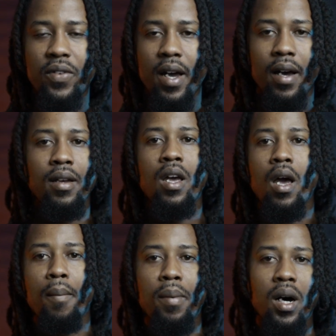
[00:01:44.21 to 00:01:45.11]
Yeah,
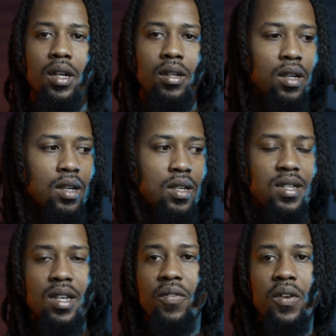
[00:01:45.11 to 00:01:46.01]
but
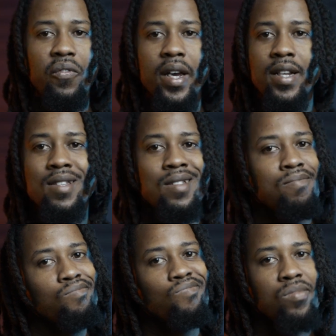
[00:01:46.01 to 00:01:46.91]
self-defense,
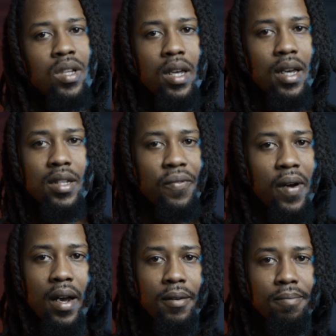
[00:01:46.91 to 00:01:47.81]
it's
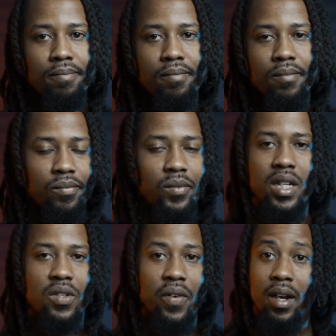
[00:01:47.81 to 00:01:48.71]
fine.
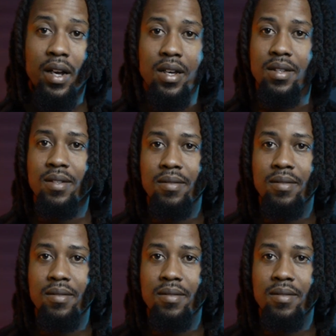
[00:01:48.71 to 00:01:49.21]
It's fine, guys.